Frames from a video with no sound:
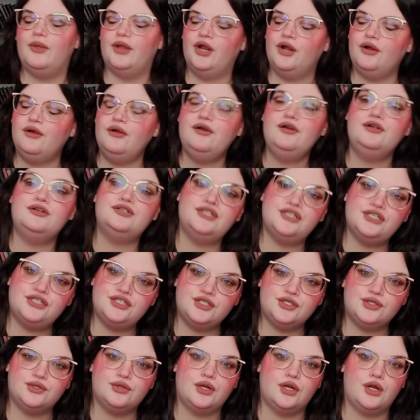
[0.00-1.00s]
but her and her
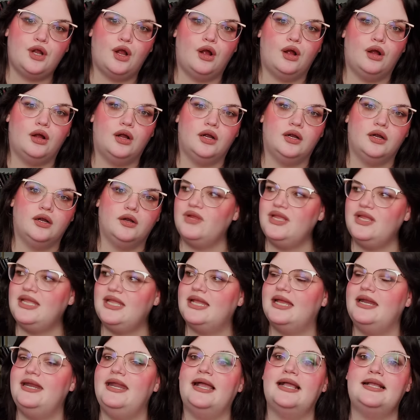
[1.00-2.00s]
sister are
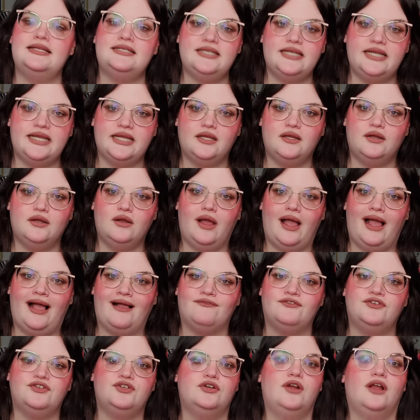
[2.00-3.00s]
reconnecting
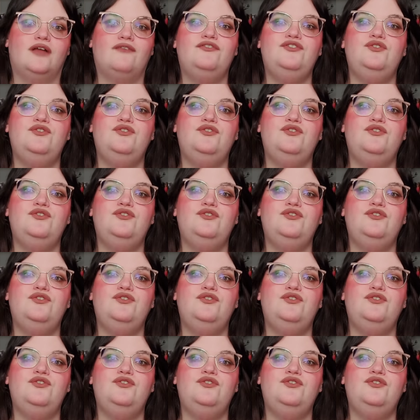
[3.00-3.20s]
after a